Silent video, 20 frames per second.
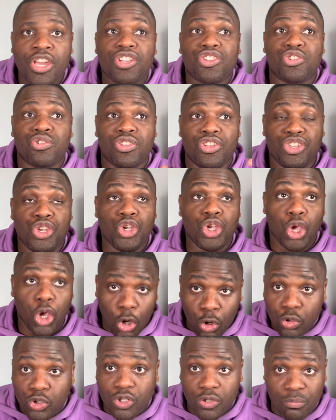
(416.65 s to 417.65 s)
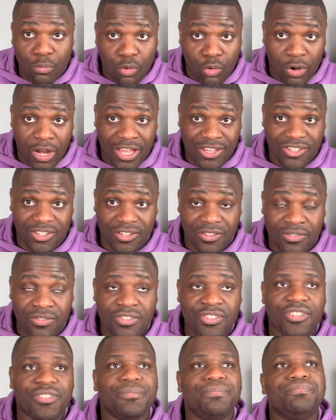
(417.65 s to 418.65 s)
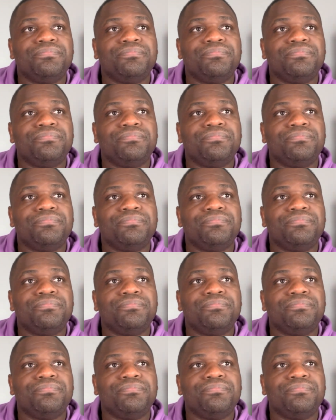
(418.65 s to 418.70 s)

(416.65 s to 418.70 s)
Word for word: so that you go to more lessons.